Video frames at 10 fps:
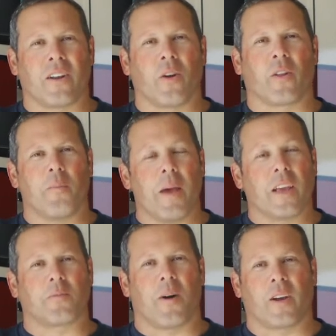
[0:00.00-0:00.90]
to go to the
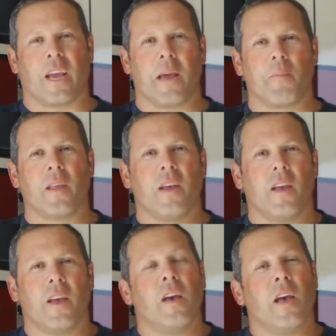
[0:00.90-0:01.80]
baseball game.
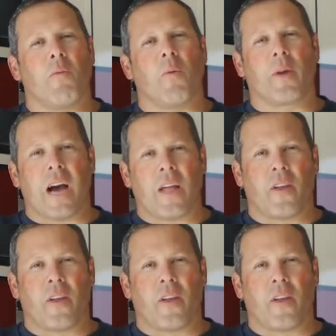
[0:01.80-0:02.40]
And when we got